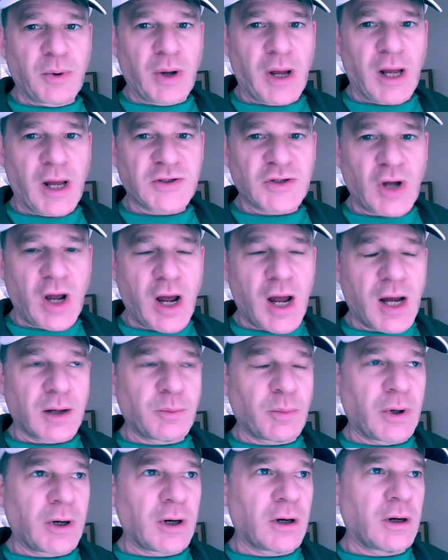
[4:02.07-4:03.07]

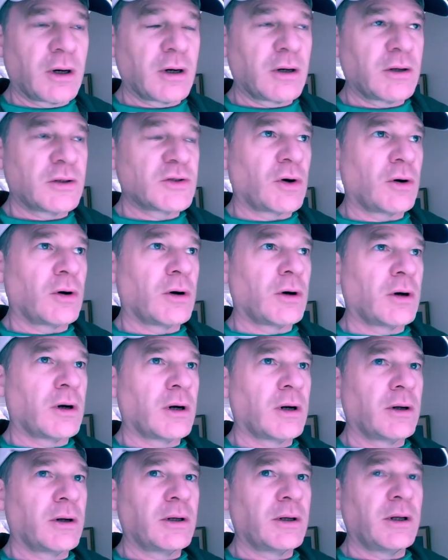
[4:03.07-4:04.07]
songbirds,
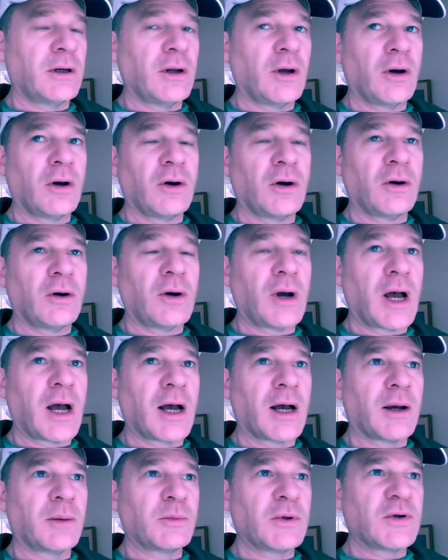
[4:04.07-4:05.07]
or, you
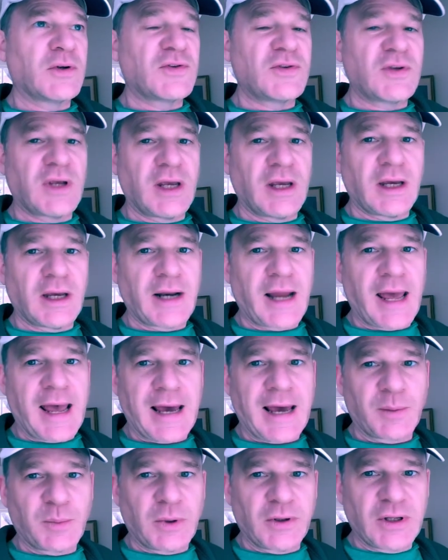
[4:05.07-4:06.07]
know, you see an
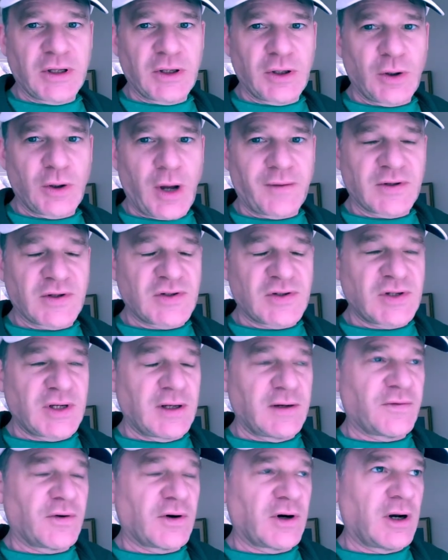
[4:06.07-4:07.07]
animal that you haven't
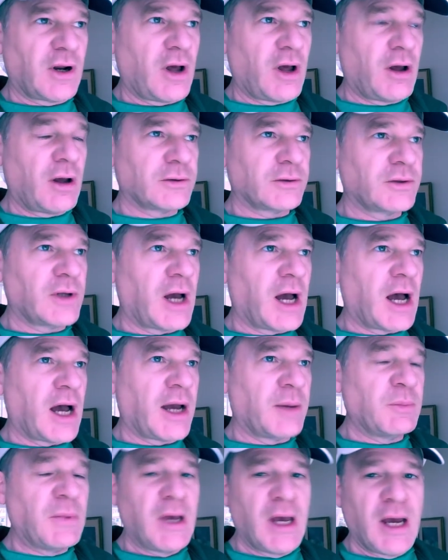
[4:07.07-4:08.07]
seen for a long
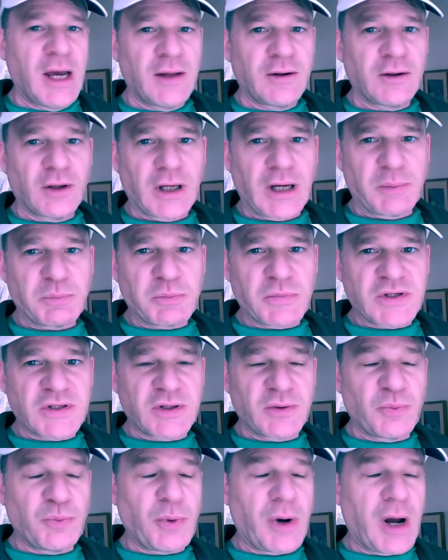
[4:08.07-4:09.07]
time. You look up the
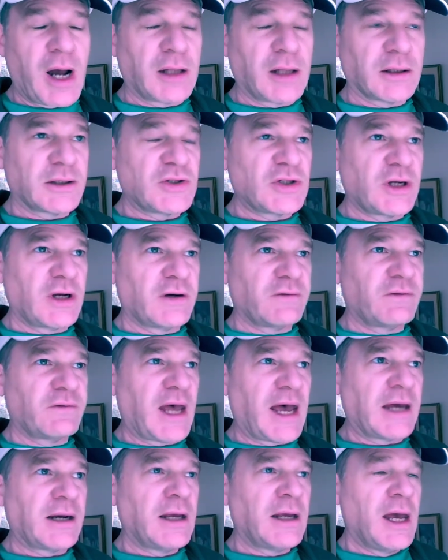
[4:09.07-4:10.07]
symbology of
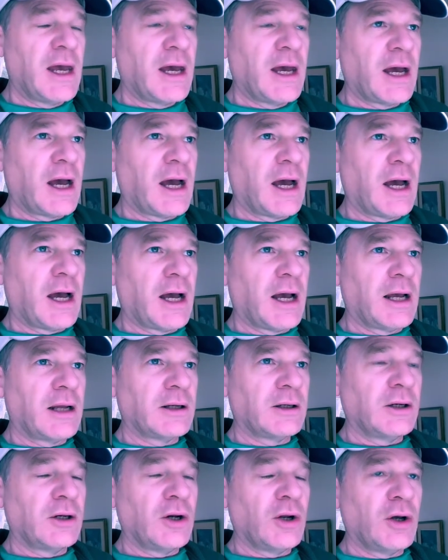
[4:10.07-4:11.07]
that.
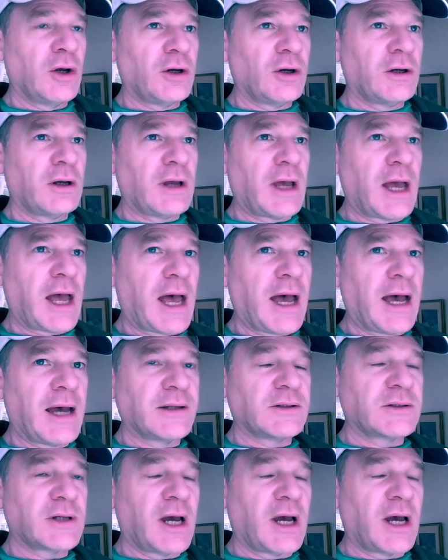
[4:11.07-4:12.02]
Look at